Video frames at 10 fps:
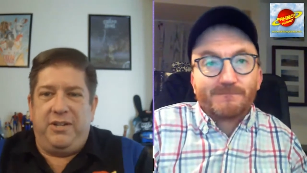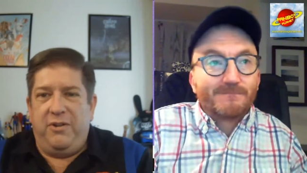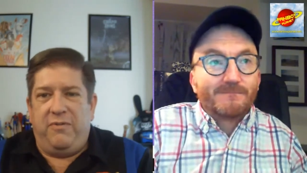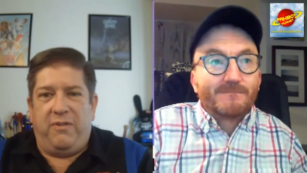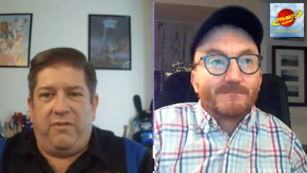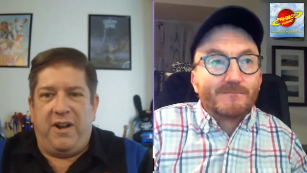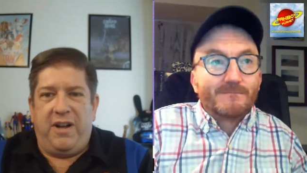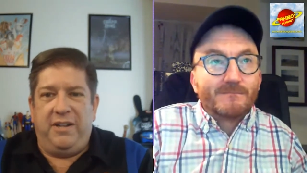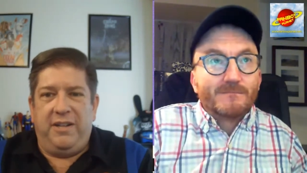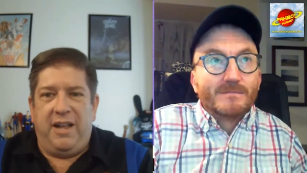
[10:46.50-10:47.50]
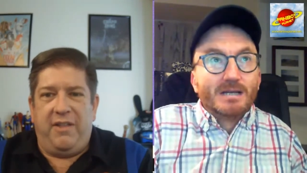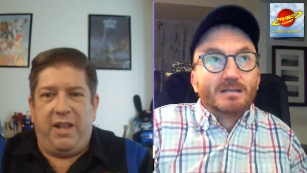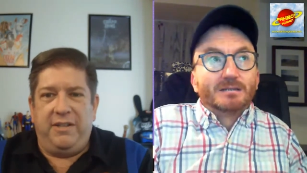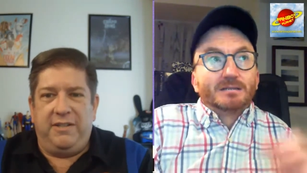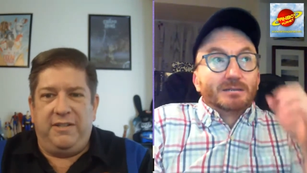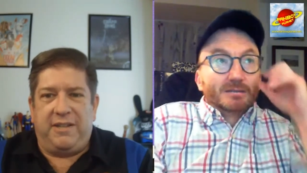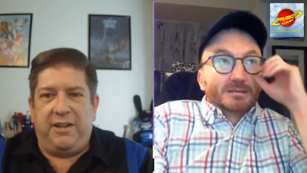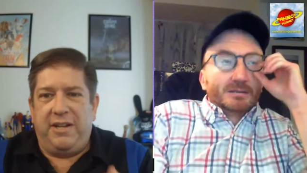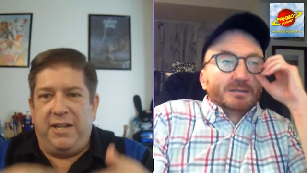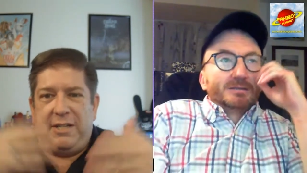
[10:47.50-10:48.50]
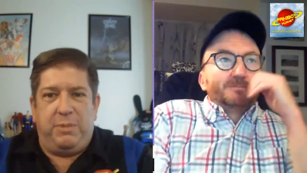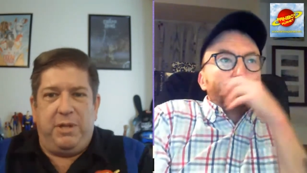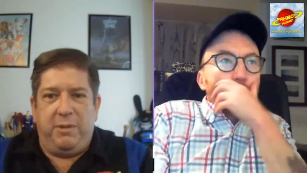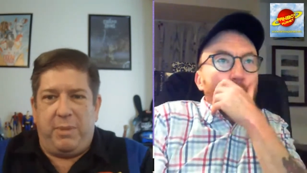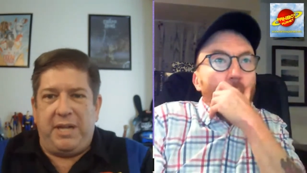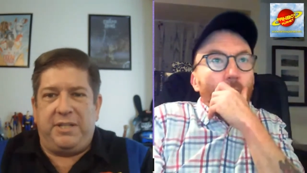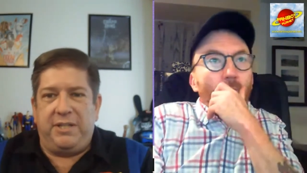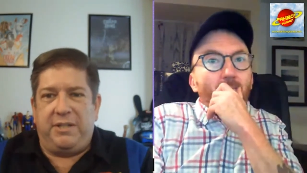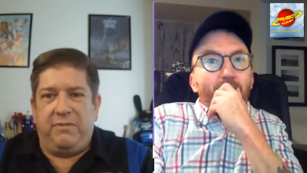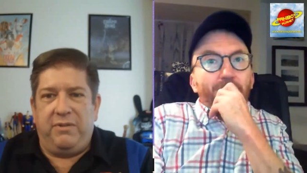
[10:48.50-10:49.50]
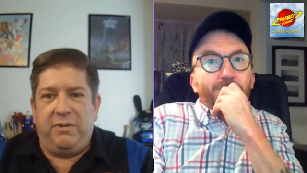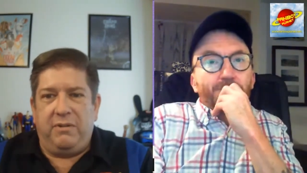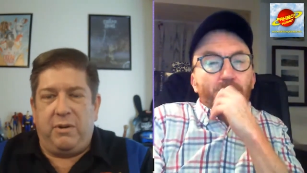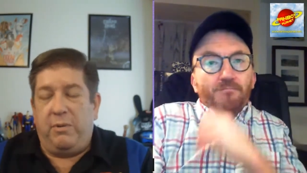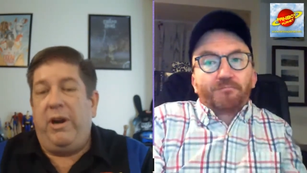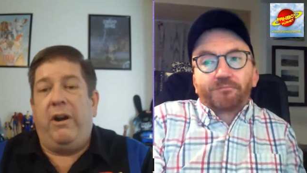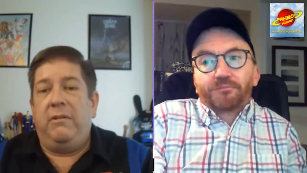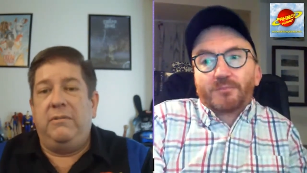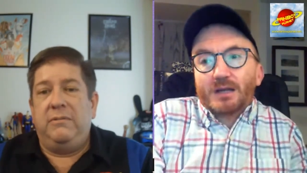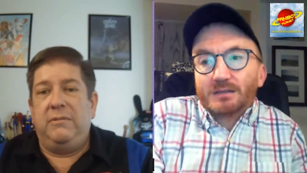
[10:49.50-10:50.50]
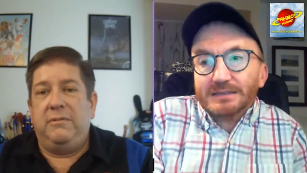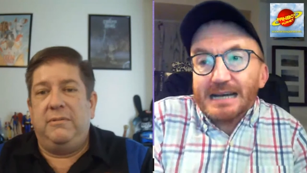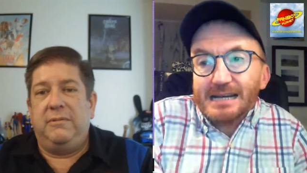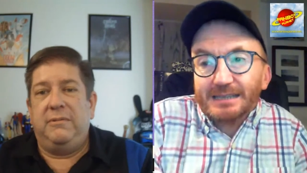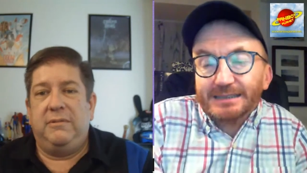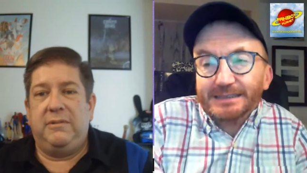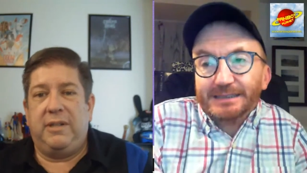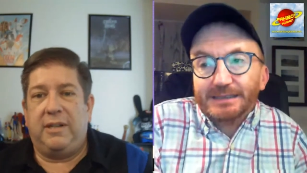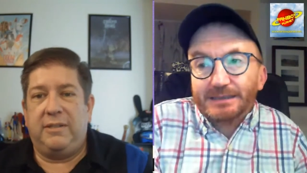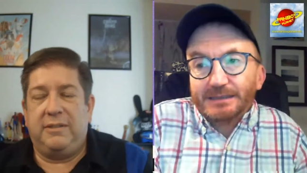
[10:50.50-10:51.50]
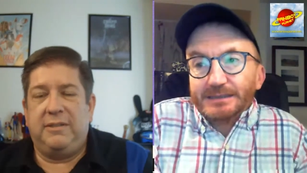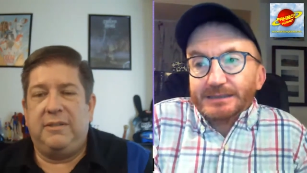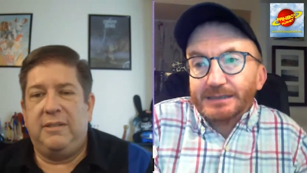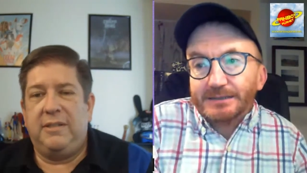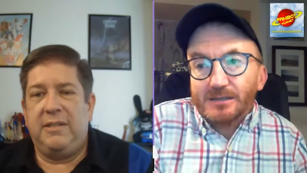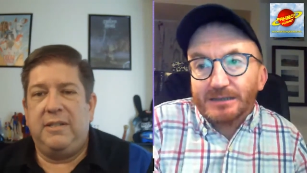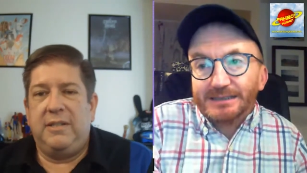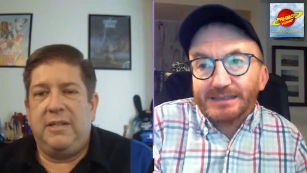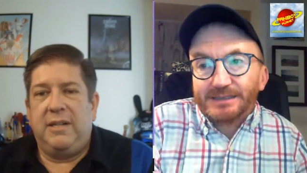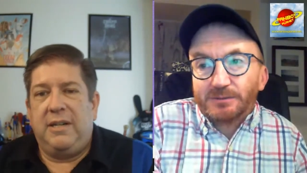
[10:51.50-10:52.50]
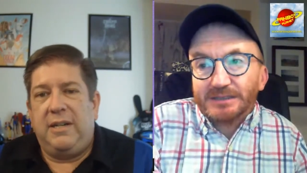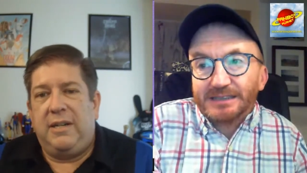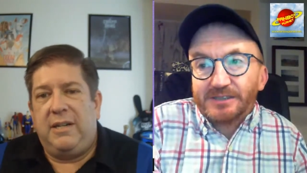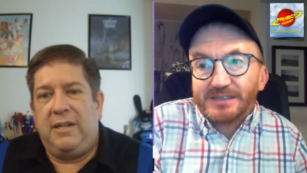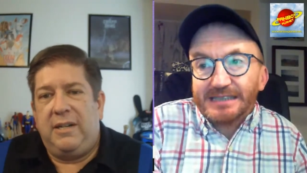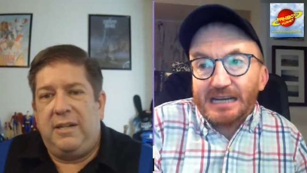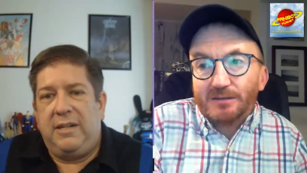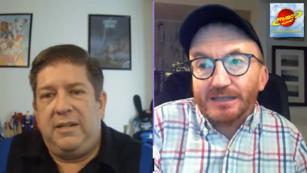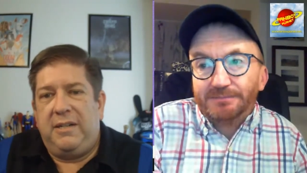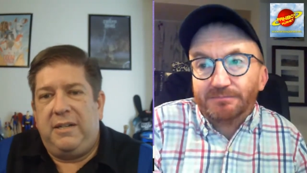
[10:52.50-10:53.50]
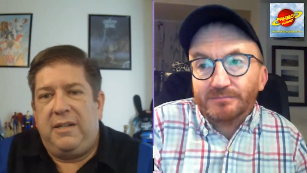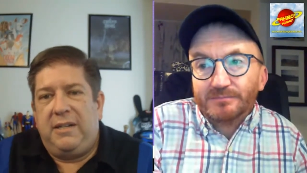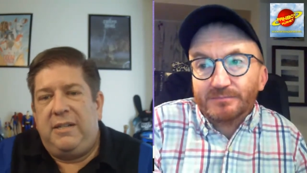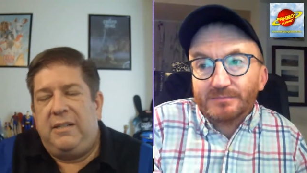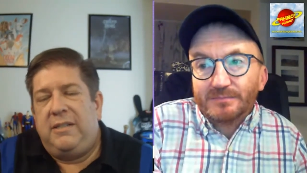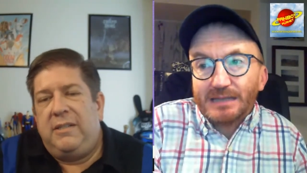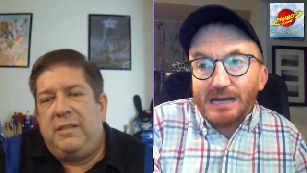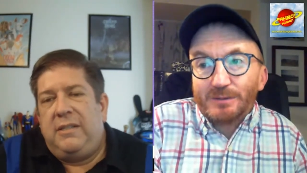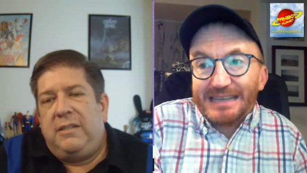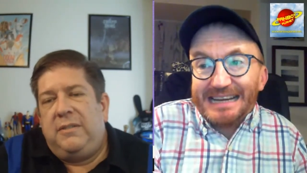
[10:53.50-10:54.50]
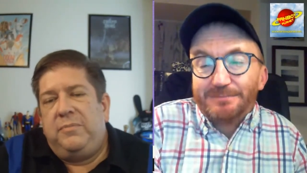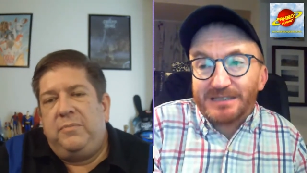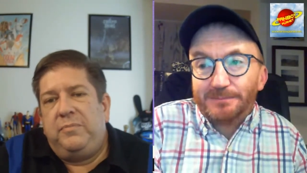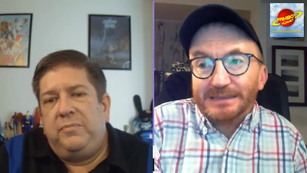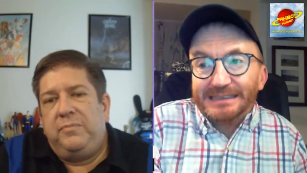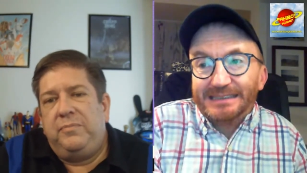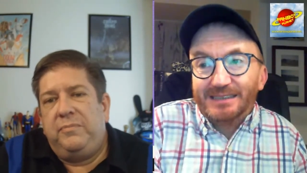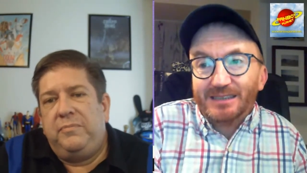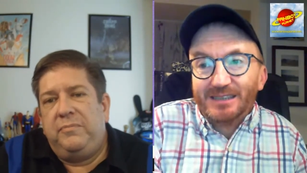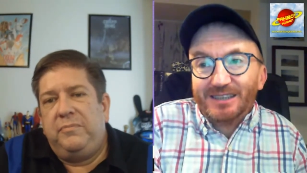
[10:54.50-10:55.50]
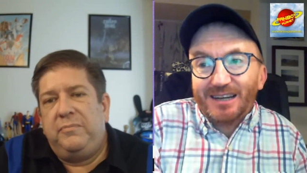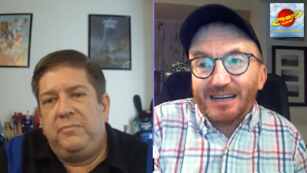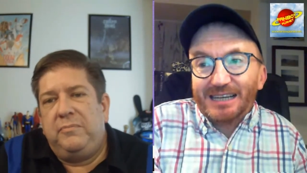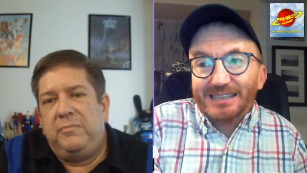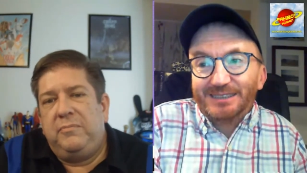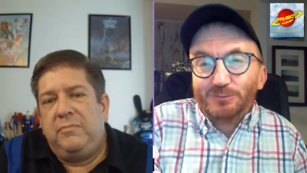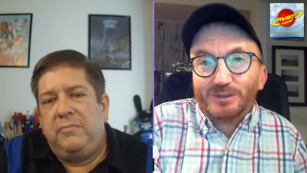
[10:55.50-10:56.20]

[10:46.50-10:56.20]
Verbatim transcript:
Speaker 1: to do for fun. And then suddenly it's been the basis of your career.
Speaker 2: Yeah, it's really interesting how it came to be. I